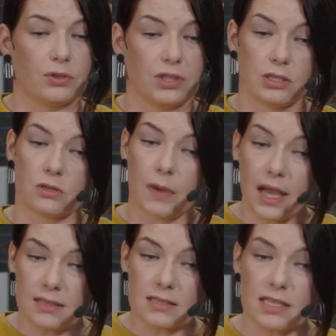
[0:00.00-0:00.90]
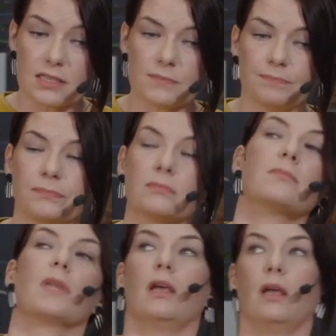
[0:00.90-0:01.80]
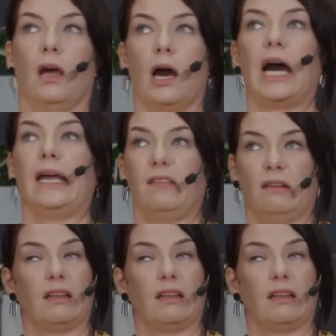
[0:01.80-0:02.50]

potential biases I think